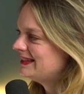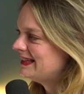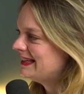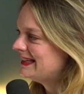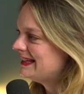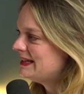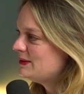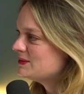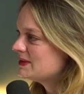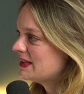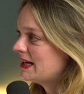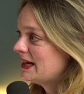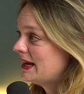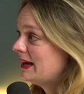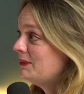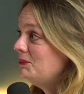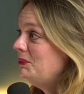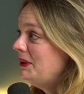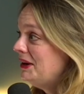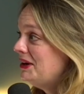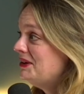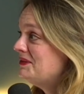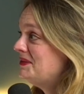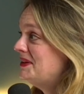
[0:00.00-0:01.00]
And he was like,
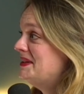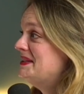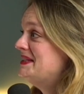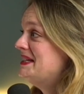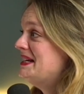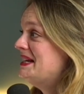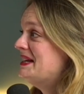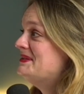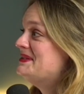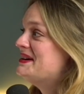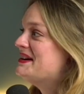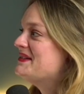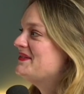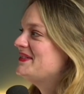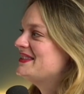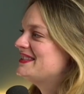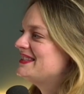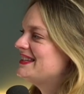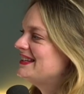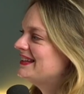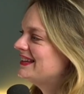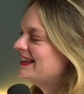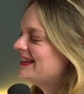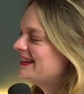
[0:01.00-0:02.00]
where have you seen it? Where have you
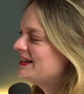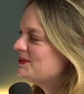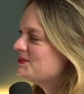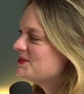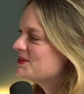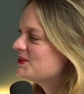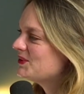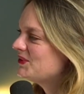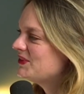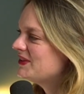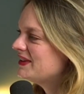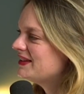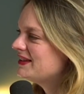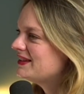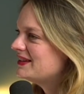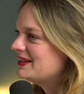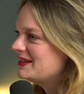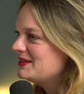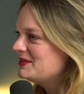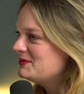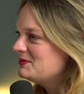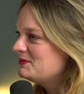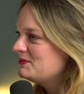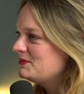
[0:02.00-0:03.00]
seen it? And it was on
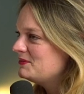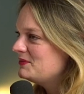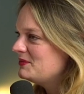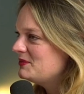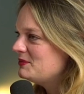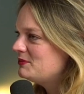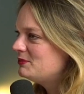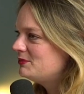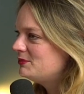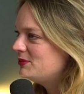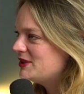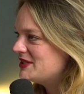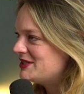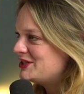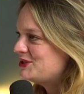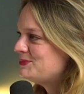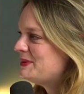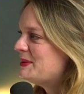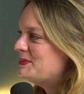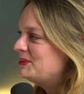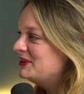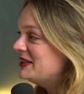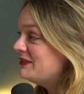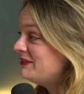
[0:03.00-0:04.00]
the British
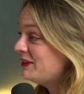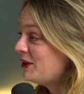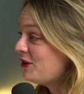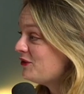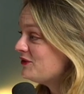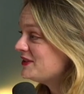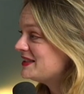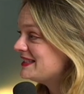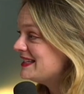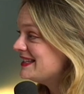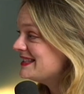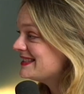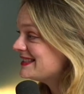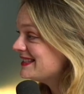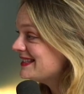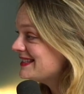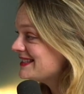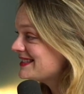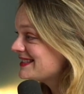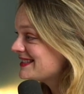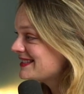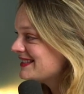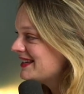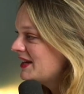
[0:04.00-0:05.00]
people living overseas
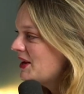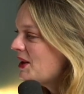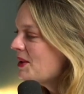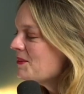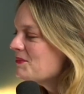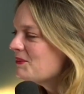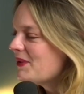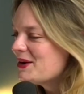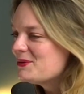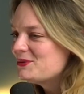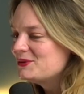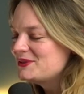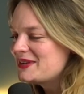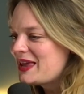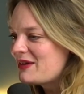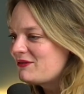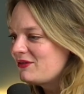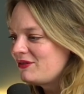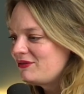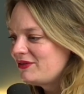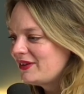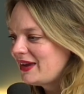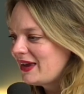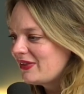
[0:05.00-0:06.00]
list. But I will
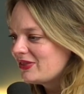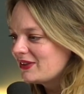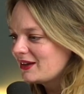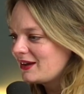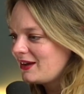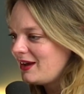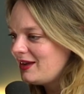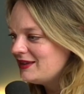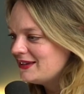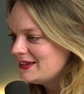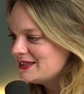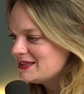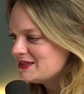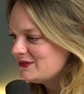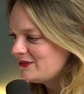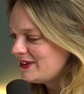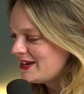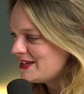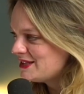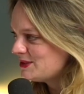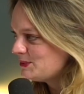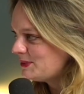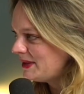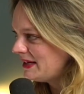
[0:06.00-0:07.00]
never forget the colour his
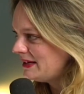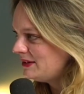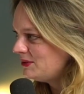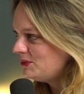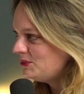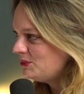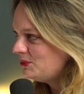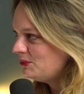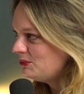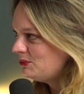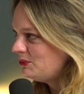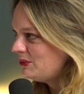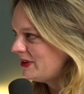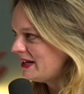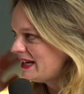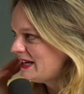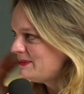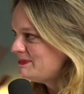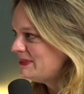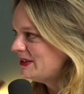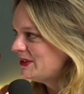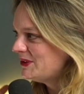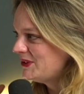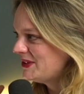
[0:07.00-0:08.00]
face went when
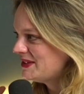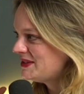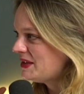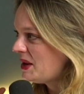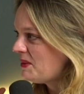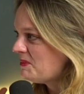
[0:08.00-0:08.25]
he built this